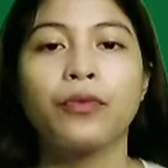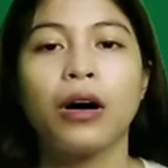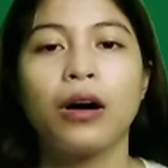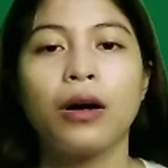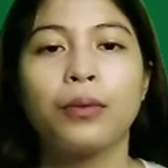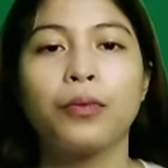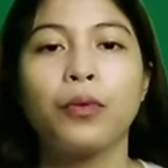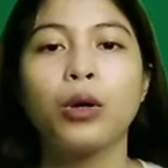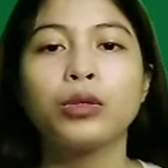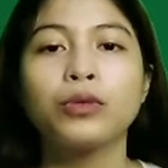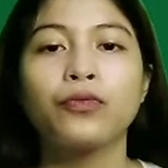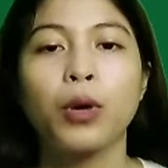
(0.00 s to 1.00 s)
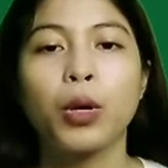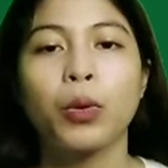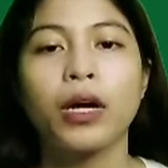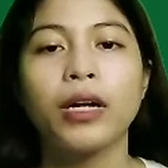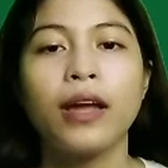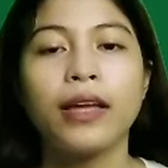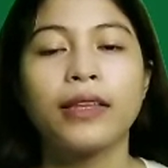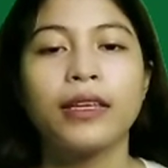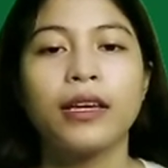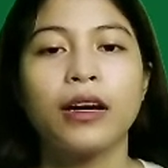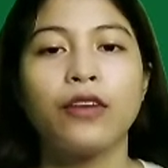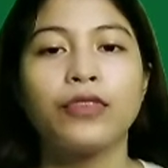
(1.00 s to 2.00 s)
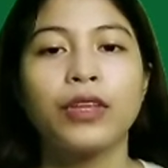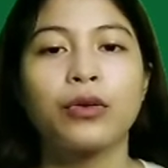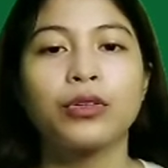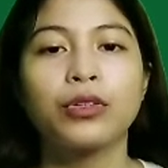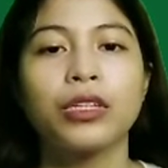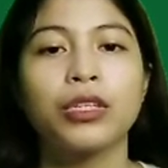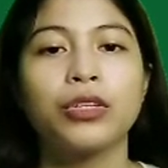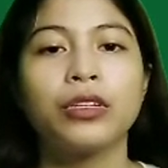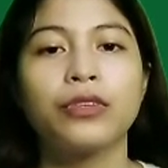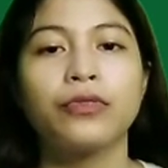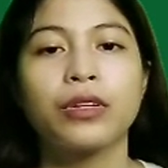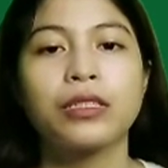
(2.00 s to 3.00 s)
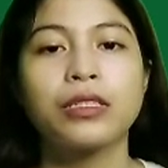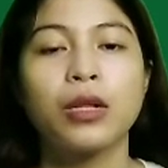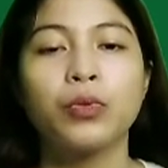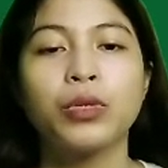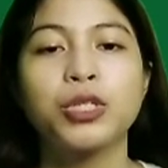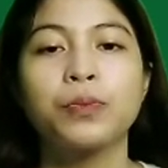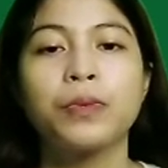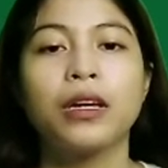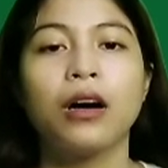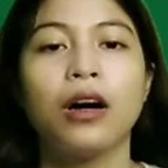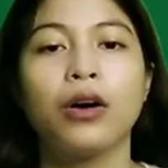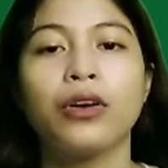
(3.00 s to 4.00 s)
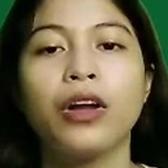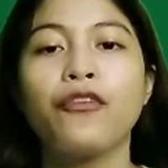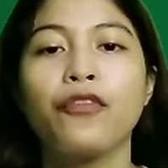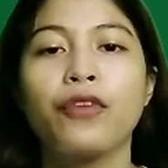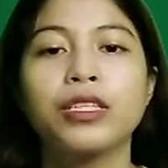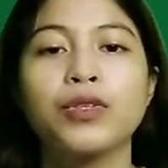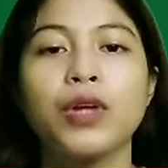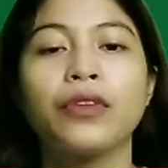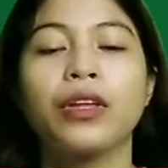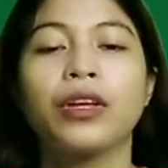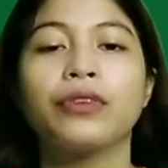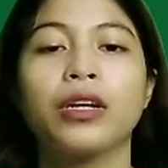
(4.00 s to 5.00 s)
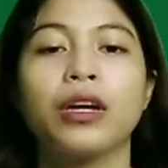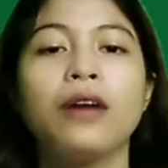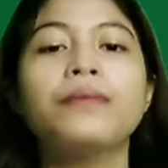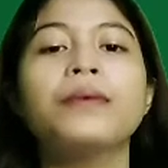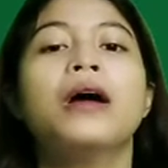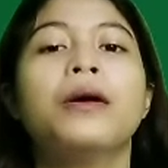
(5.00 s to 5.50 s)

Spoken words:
brought forward the idea of the concrete universal, which refers to a degree of